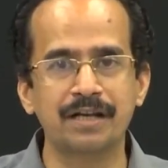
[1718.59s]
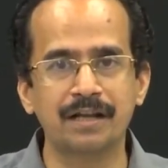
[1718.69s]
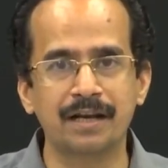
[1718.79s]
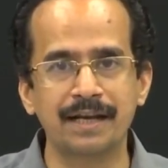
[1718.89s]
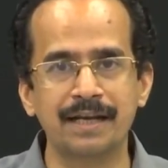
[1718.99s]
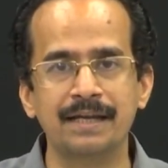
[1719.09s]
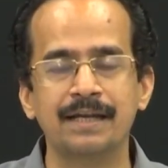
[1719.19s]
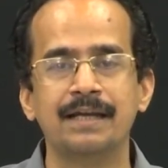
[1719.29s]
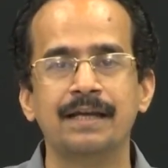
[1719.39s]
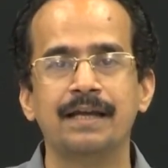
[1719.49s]
It
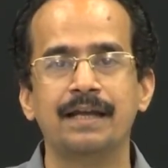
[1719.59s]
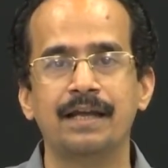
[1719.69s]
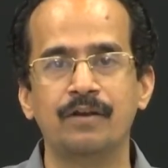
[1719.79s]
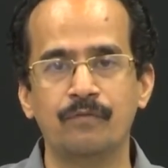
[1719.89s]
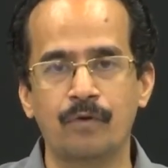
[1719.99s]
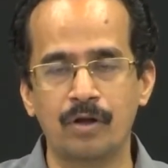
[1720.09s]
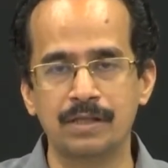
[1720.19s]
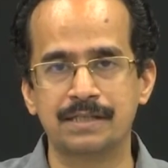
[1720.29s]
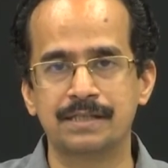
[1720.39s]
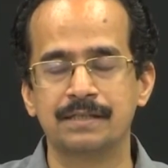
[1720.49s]
also requires an
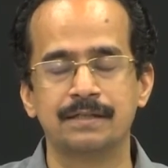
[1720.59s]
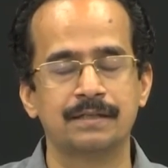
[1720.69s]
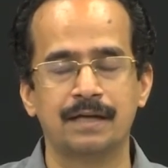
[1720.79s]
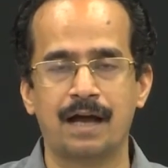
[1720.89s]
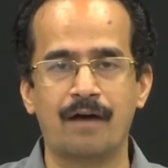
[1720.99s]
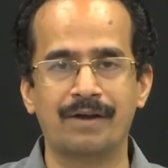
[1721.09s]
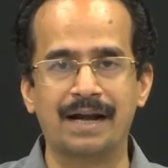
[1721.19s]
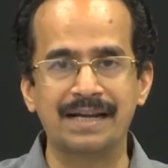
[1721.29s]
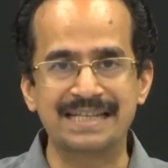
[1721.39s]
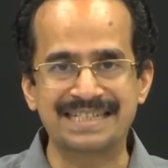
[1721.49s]
objective
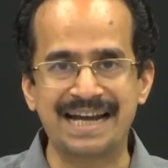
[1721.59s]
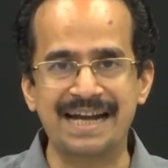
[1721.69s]
aspect